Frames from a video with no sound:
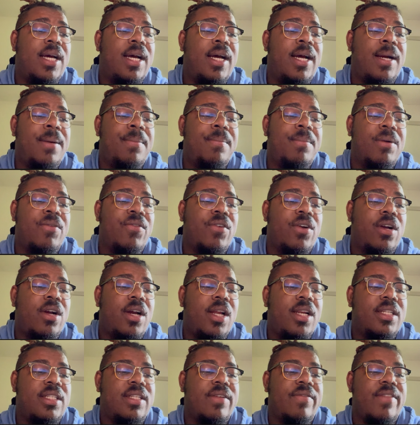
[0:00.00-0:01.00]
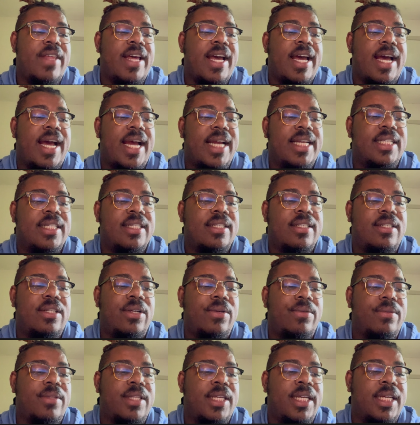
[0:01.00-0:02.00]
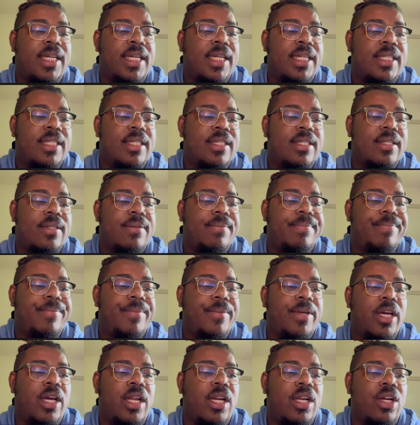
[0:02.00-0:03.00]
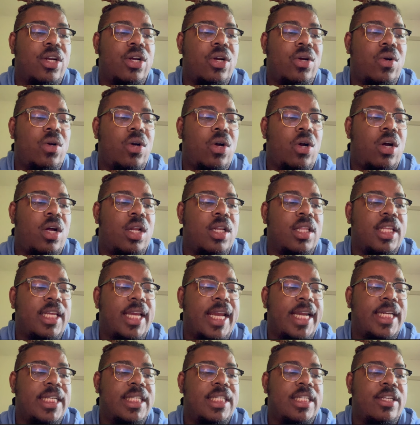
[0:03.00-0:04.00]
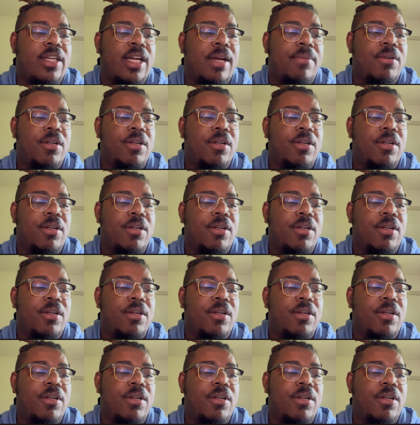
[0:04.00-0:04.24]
But regardless of that, I just don't think it's gonna go on the A tier.